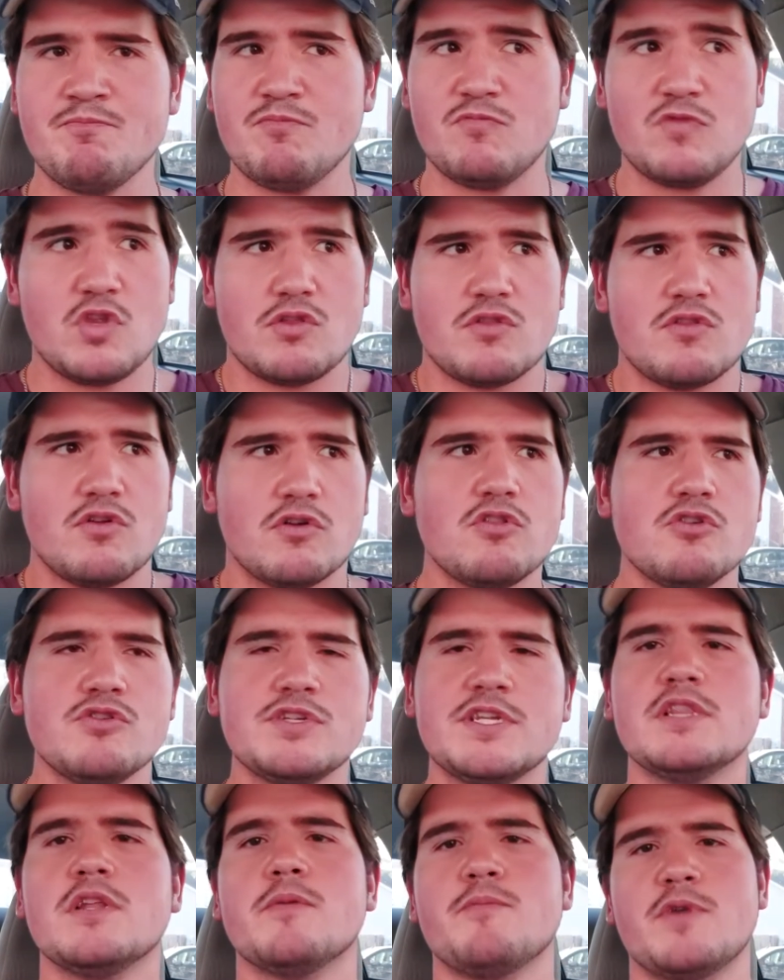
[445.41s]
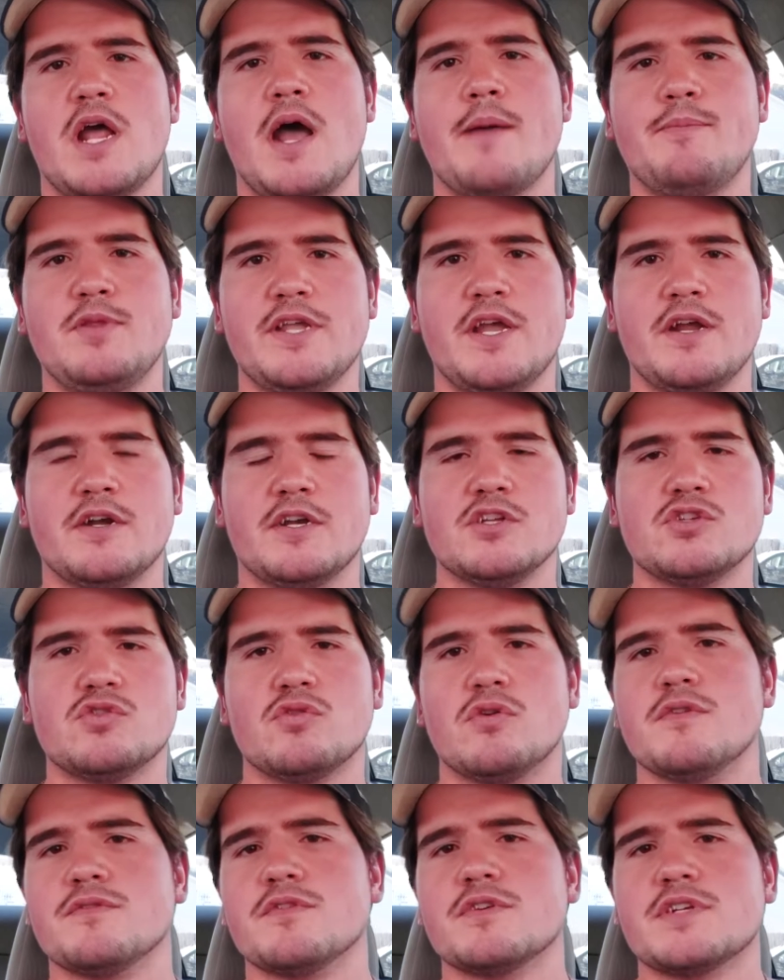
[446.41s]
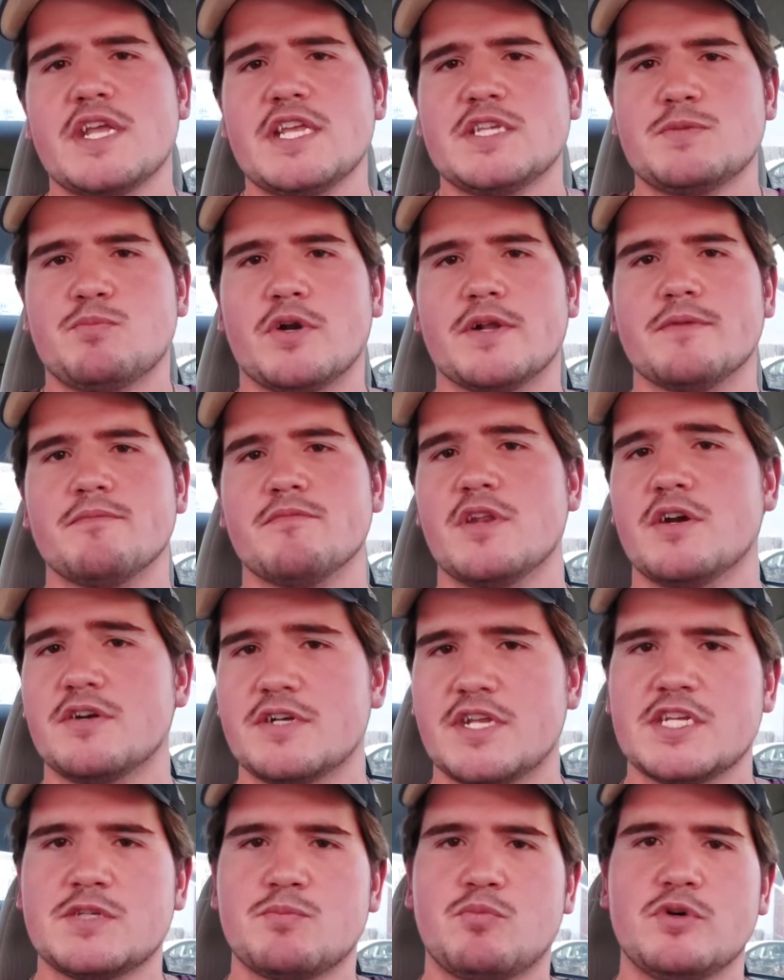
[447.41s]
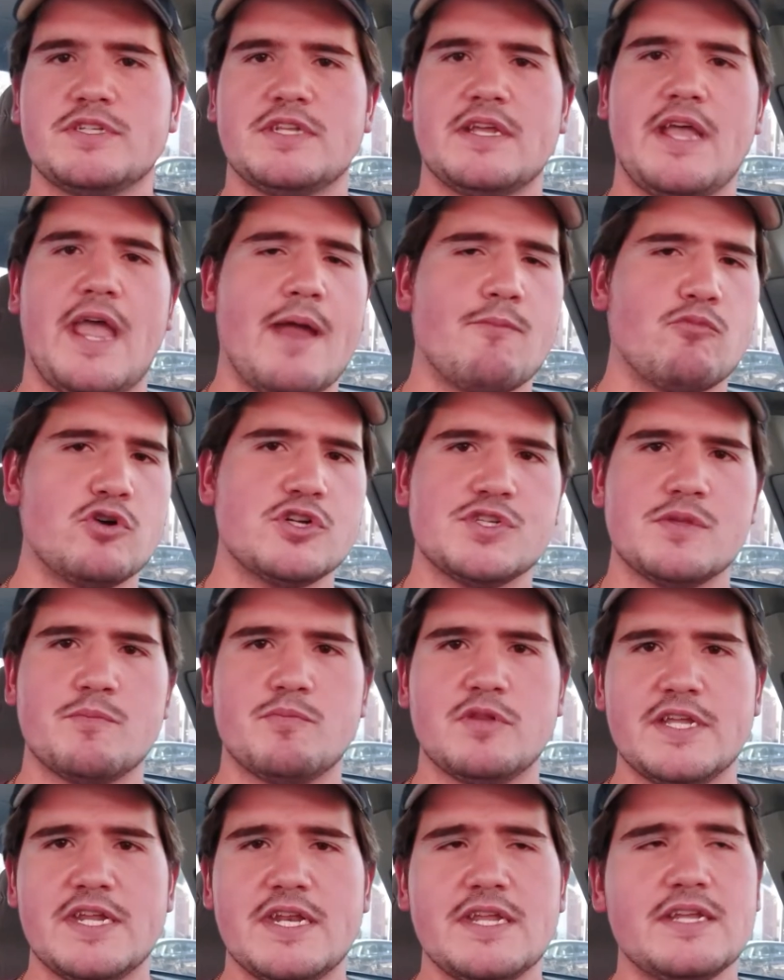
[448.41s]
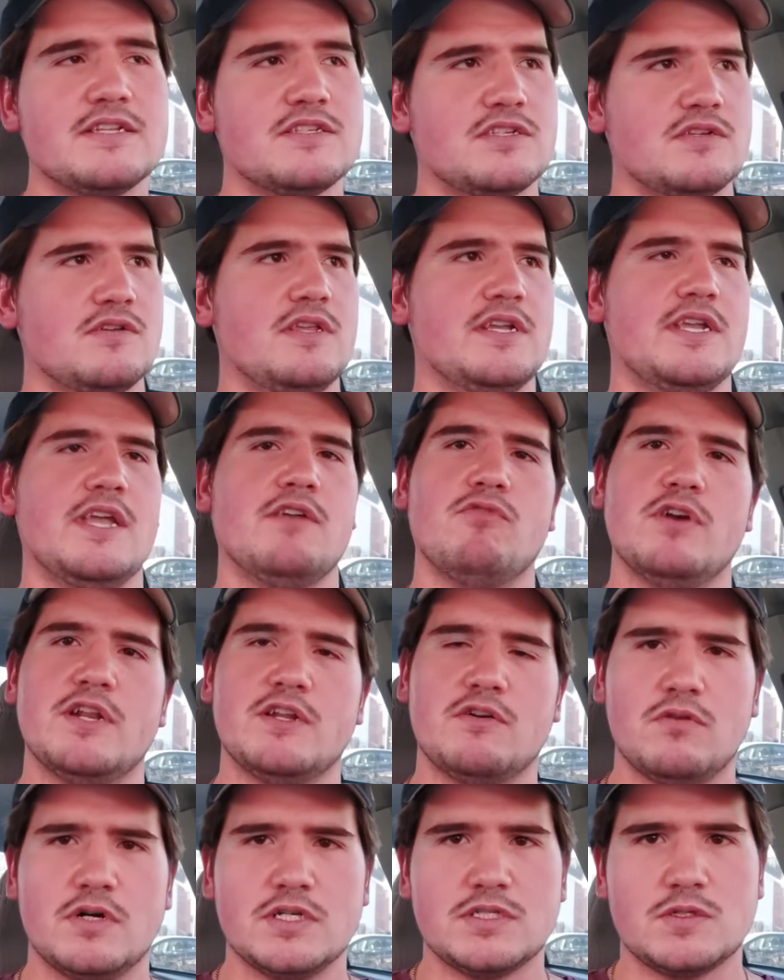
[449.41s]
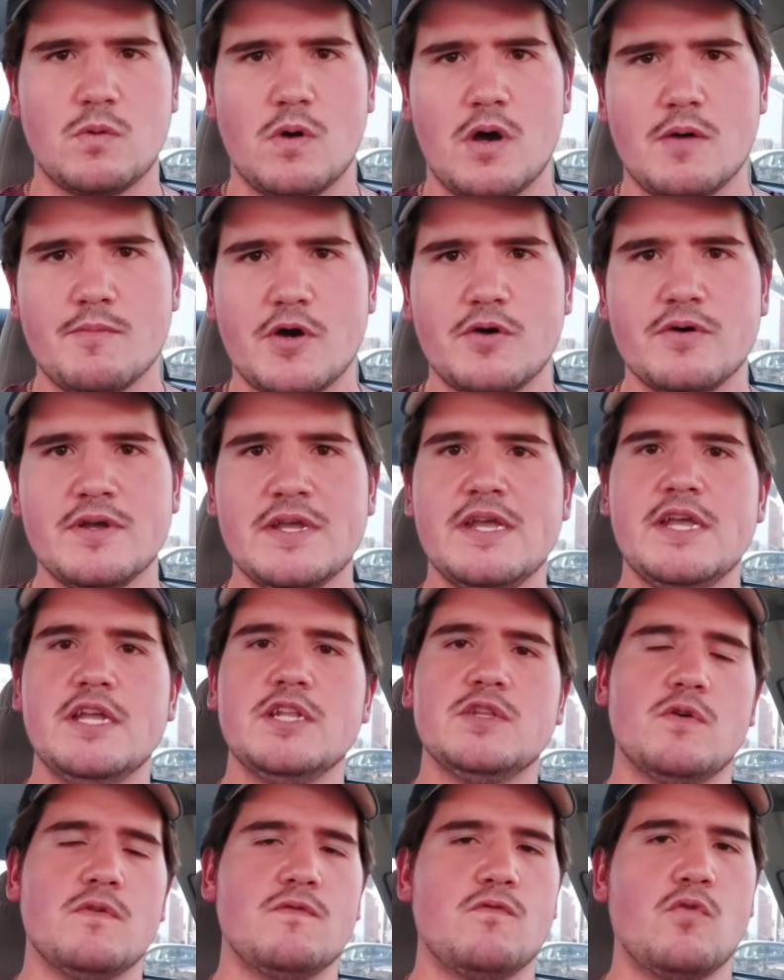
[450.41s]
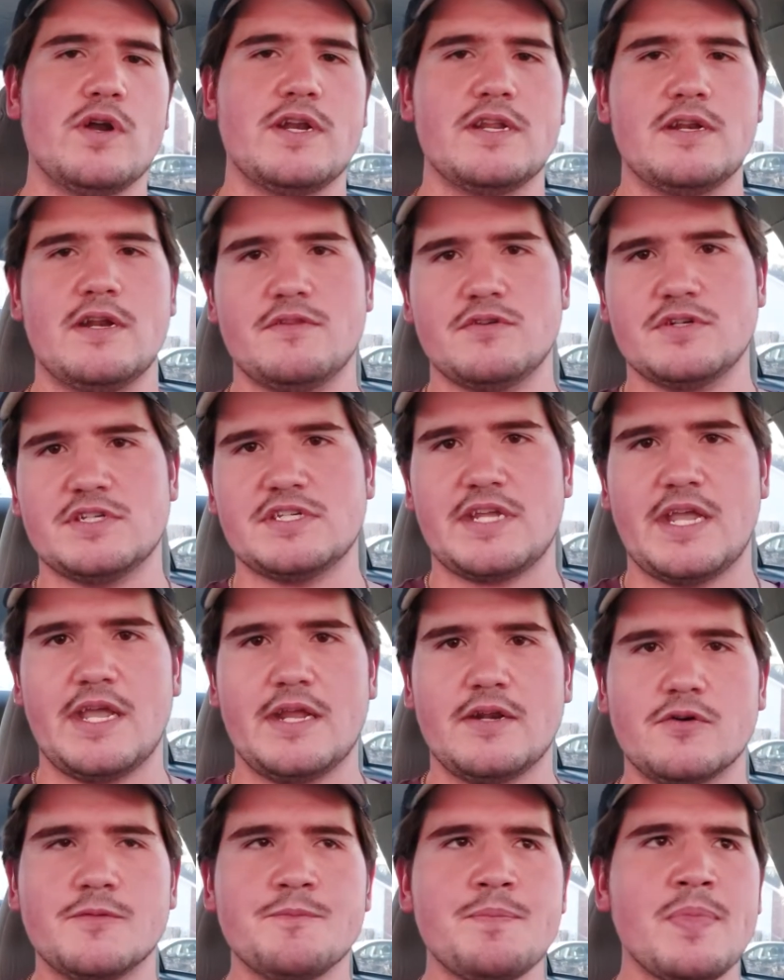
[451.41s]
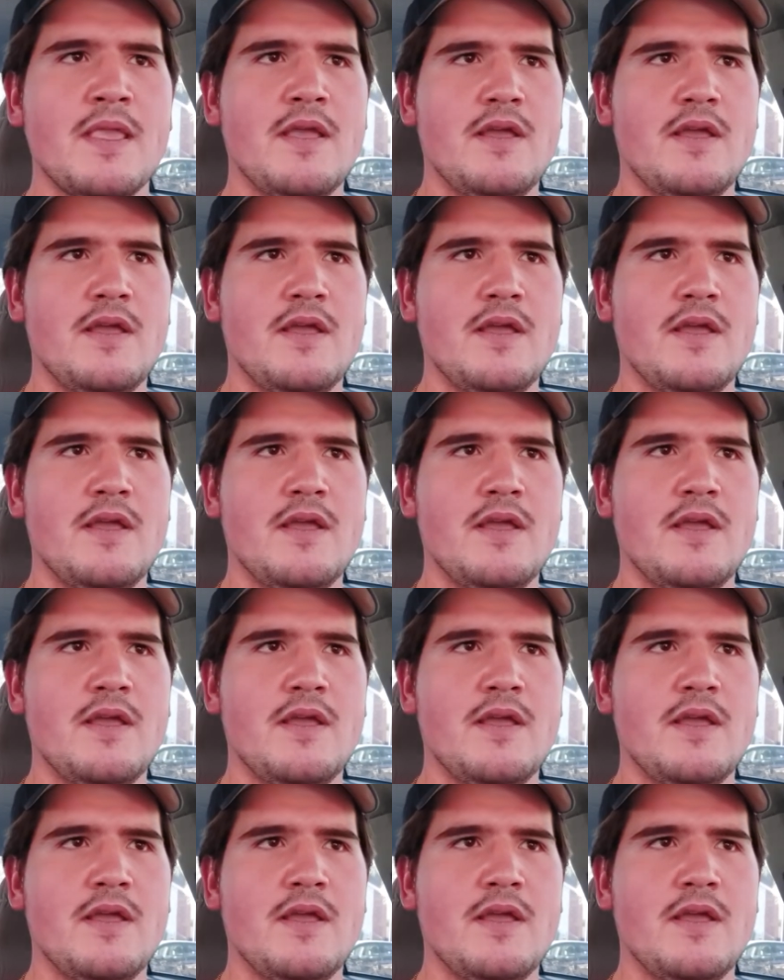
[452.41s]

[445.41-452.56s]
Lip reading: They're losing their monopoly on control, and they're desperate. And they're desperate to hemorrhage the bleeding, and so they get rid of Chris Cuomo to avoid another scandal.